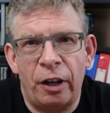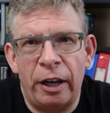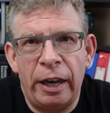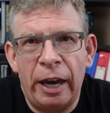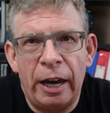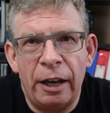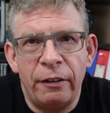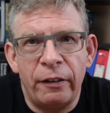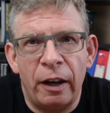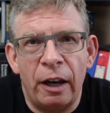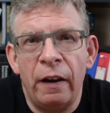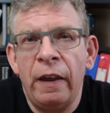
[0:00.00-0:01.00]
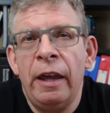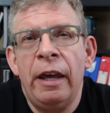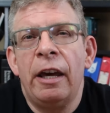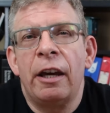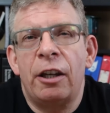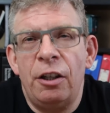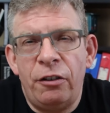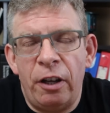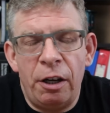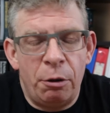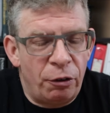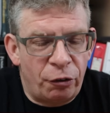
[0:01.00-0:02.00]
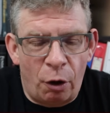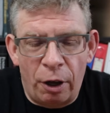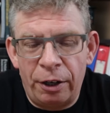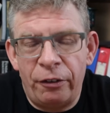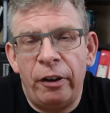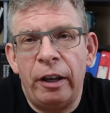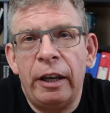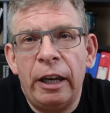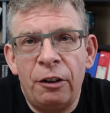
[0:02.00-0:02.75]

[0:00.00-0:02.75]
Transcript: I had continuous auditing,